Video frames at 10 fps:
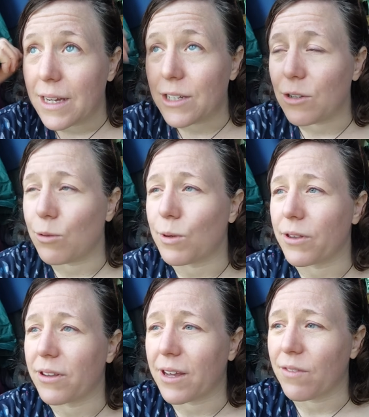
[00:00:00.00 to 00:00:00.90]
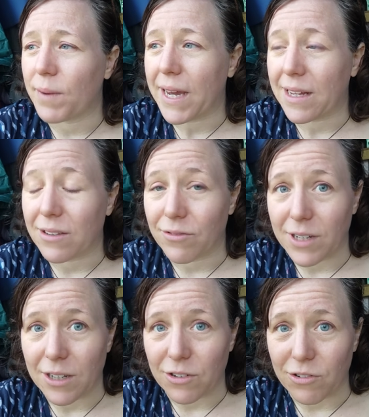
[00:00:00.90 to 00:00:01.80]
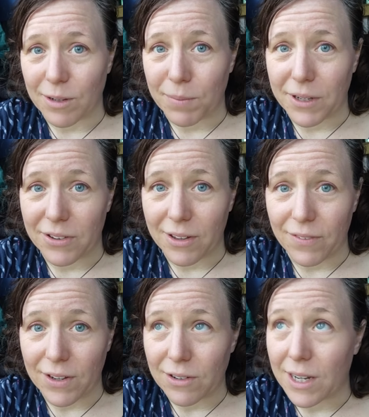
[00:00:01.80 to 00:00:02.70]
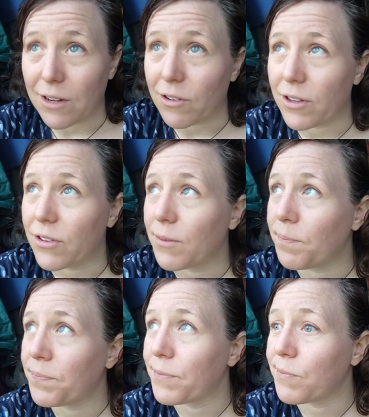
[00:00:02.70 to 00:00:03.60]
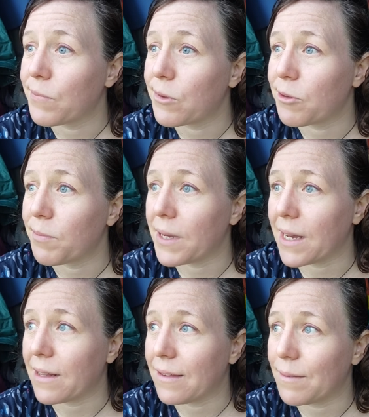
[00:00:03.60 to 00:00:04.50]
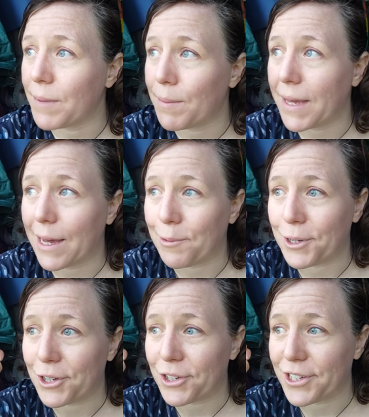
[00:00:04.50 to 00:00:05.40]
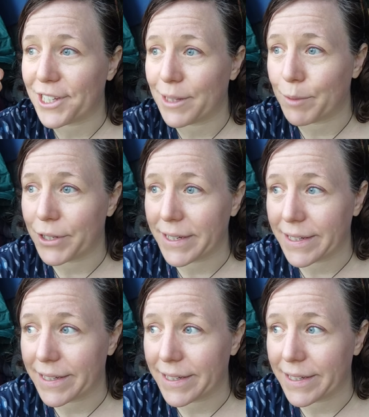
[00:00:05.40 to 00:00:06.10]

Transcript: I do want to give my hands a really good scrub because they feel kind of gross. But yeah, so maybe hair wash in the morning.